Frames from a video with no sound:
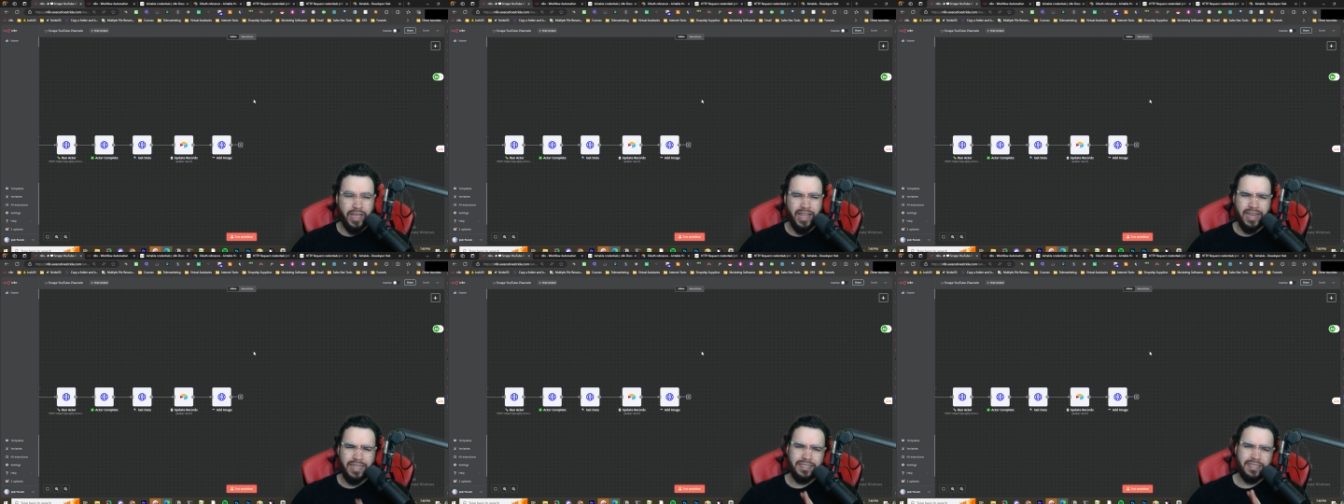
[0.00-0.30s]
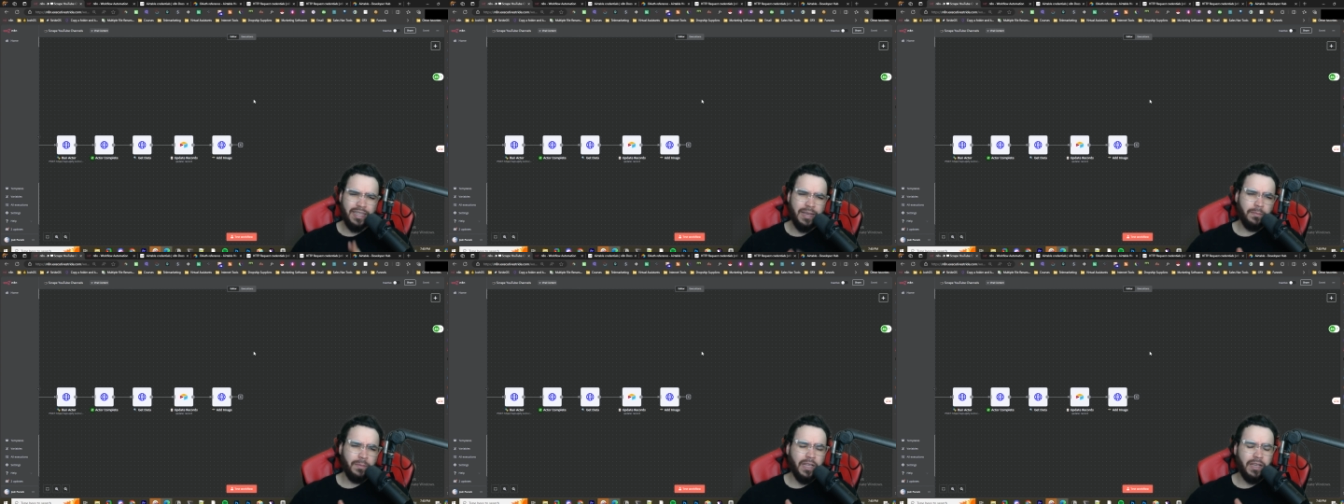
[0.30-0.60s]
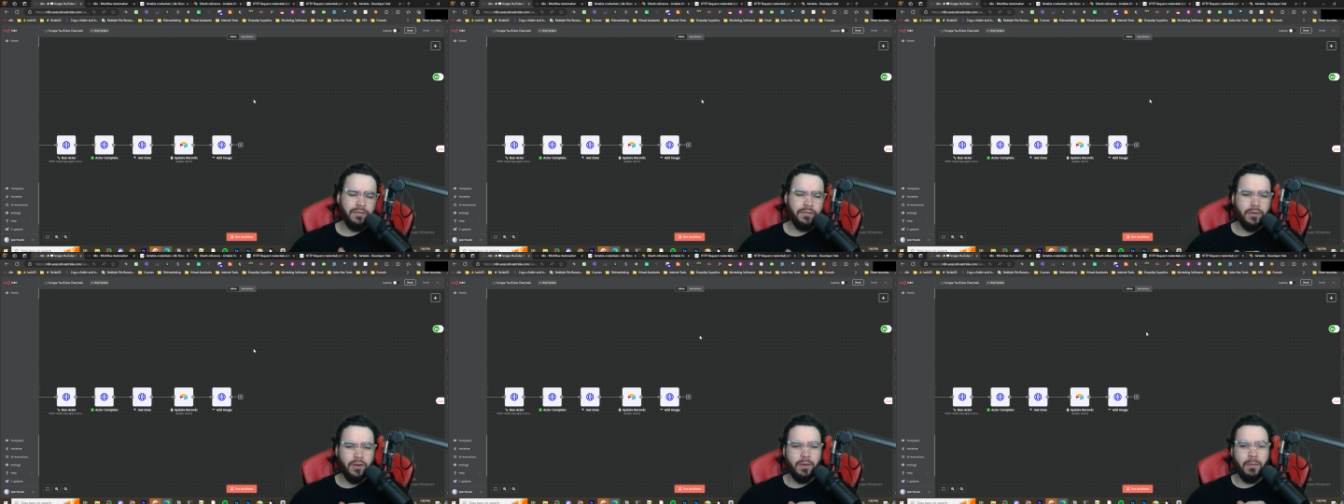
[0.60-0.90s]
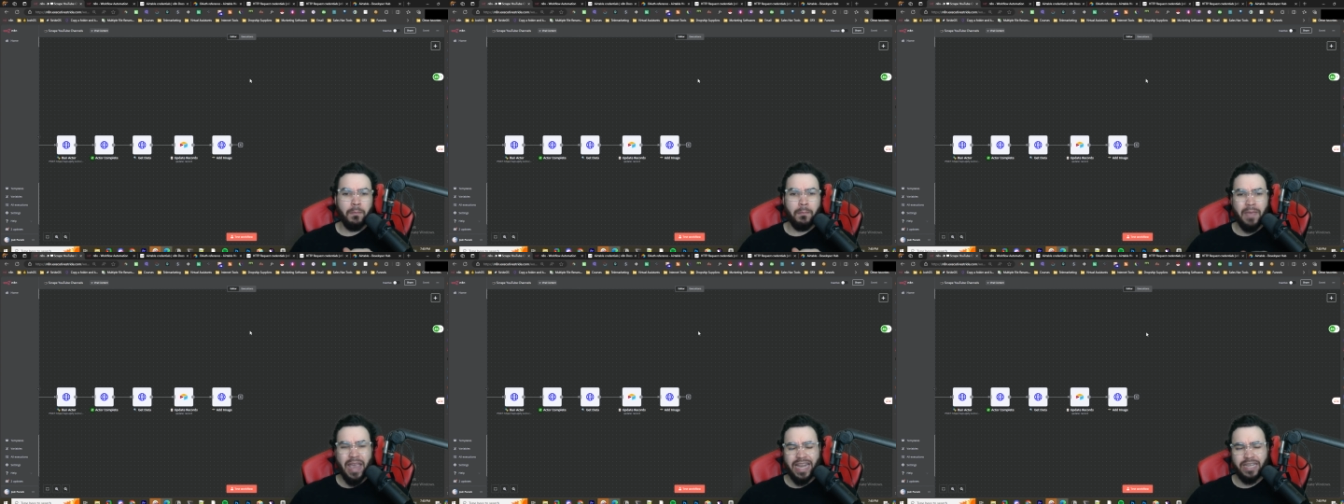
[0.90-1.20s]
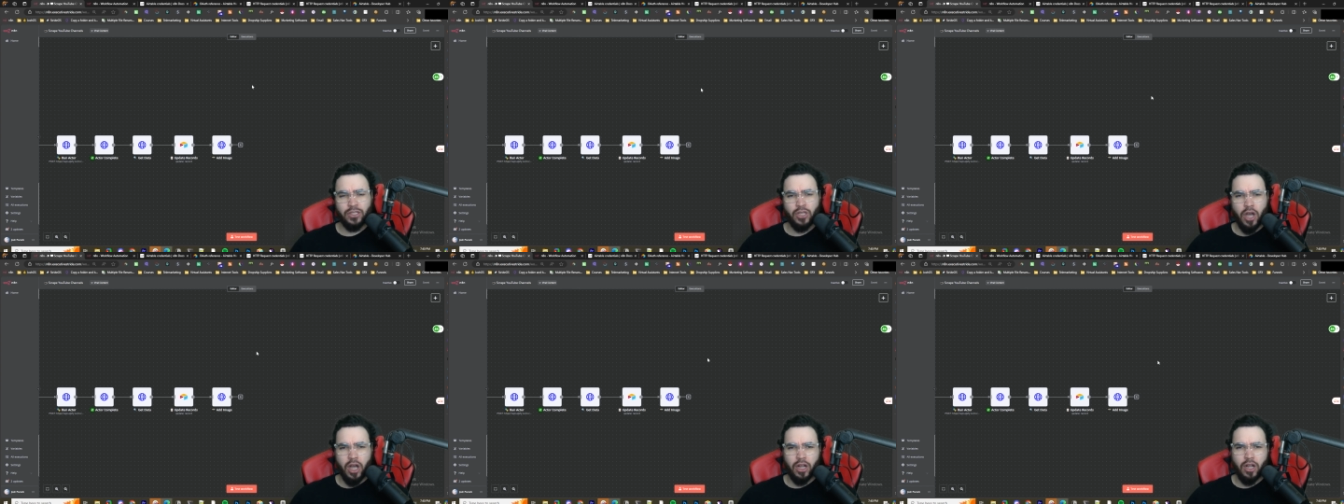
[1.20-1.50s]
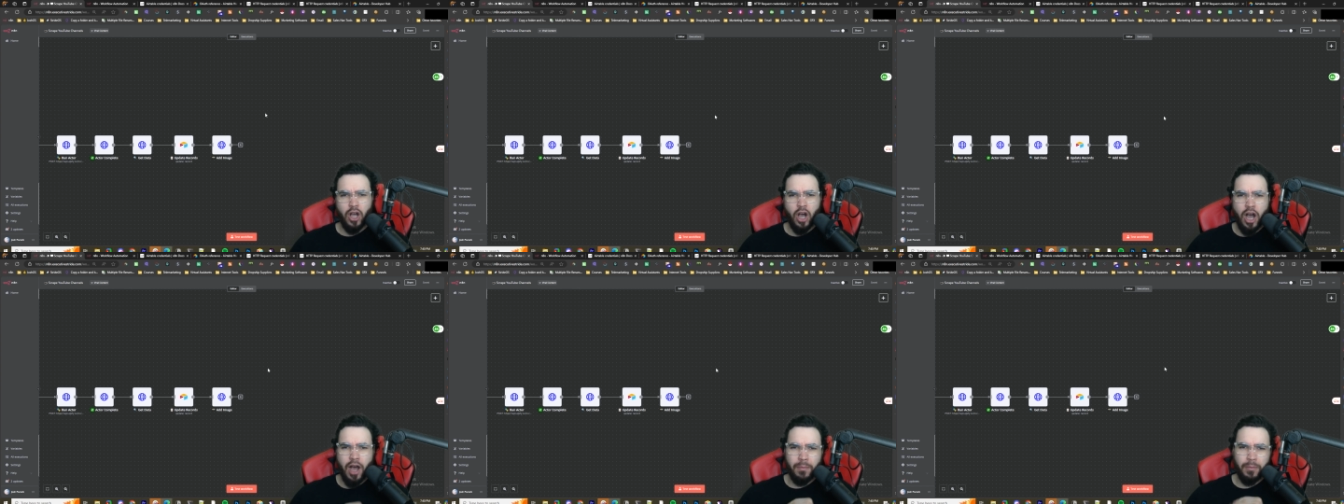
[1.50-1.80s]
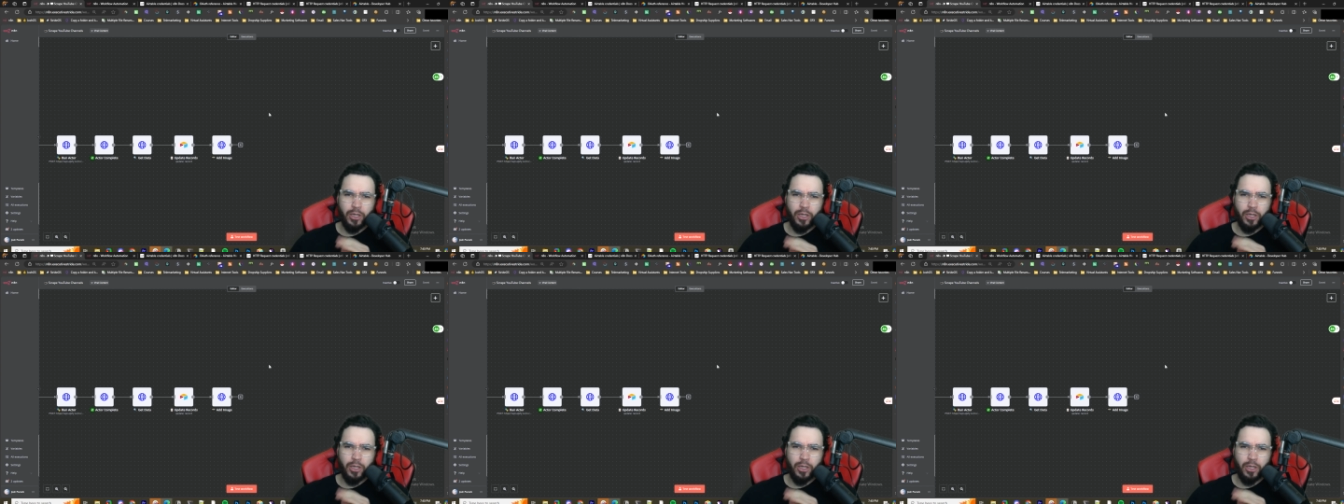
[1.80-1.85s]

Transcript: And same thing for make dot com.